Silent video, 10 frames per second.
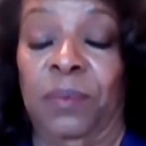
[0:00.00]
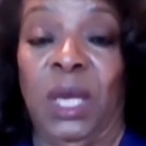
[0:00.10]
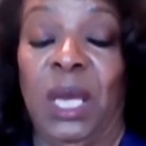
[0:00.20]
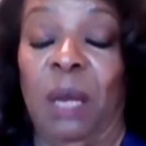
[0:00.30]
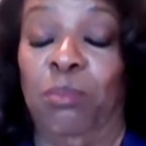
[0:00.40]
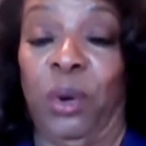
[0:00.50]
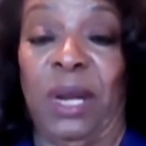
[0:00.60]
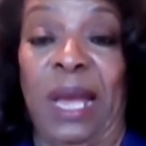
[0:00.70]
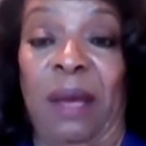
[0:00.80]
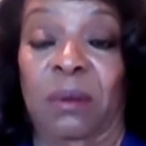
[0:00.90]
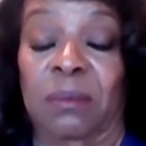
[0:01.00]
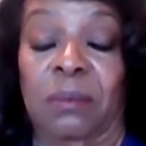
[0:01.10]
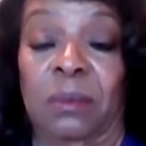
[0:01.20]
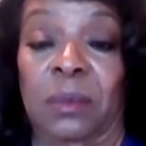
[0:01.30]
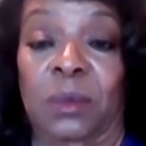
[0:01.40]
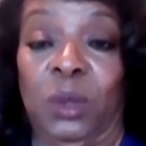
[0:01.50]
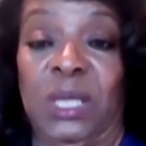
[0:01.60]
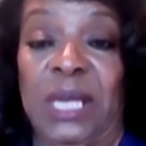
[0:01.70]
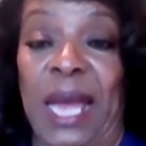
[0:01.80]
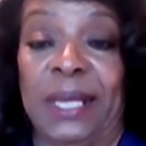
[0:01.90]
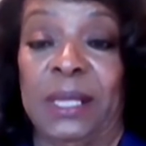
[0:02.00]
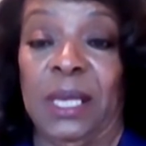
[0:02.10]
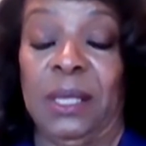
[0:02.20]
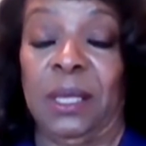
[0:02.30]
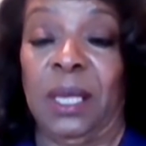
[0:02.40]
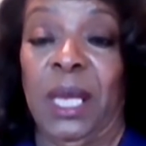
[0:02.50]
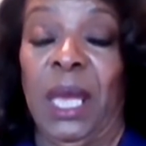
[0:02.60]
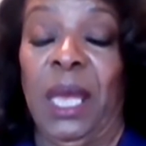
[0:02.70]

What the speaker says: you get burnout during tax season.